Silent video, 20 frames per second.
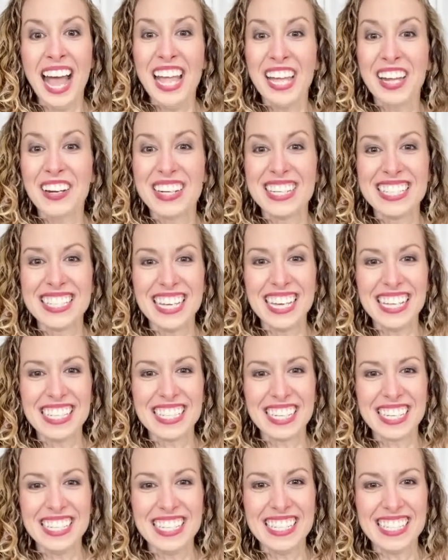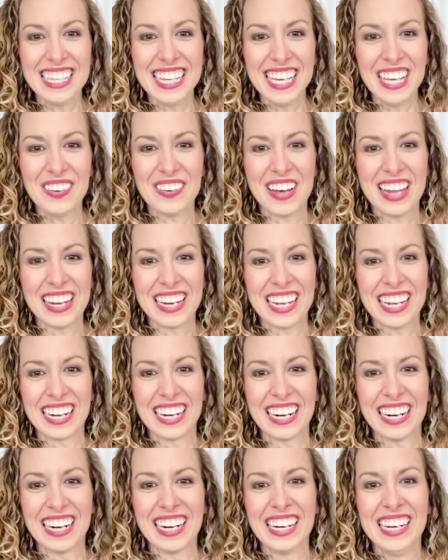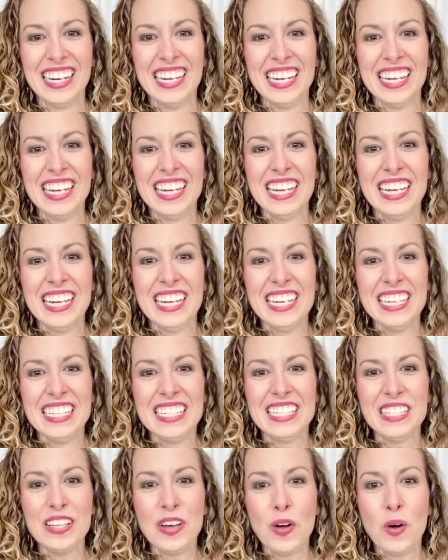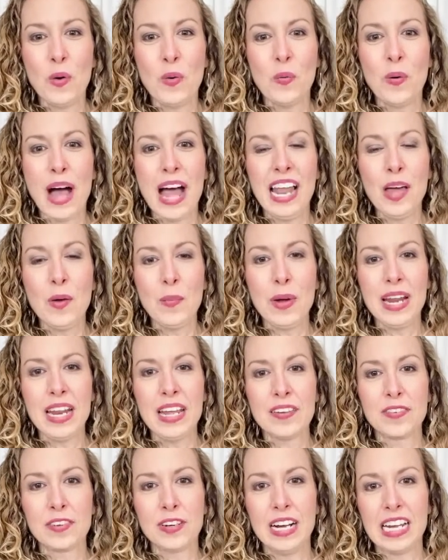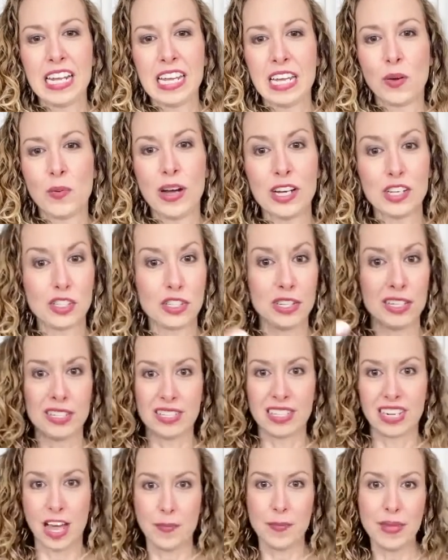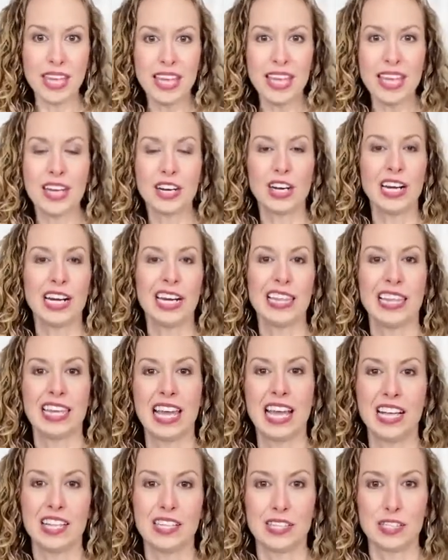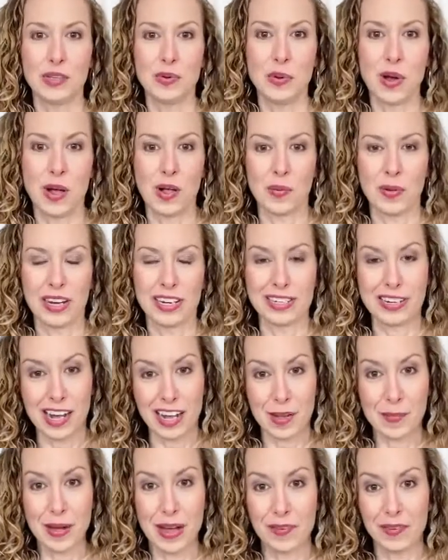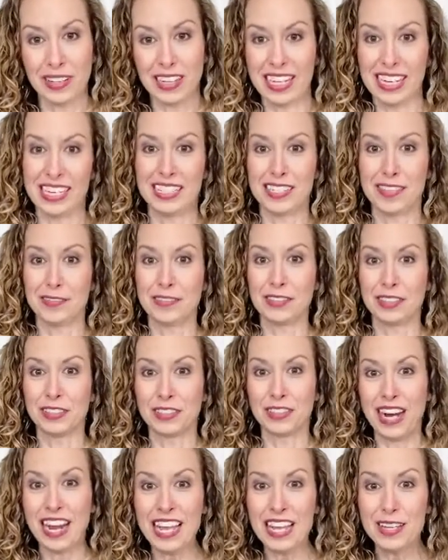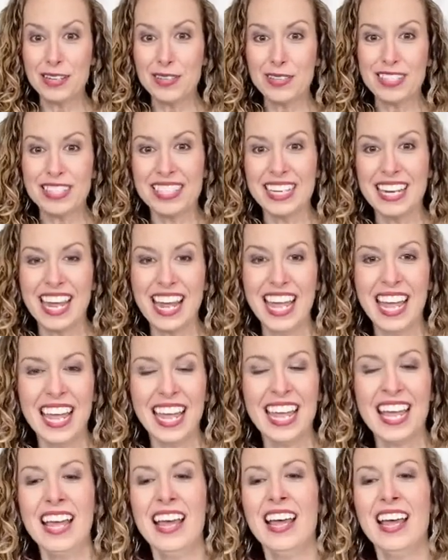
Chrissy, it's good to see you on here. So while I'm waiting for any questions to come in or anything else you all want to talk about related to Floreos today,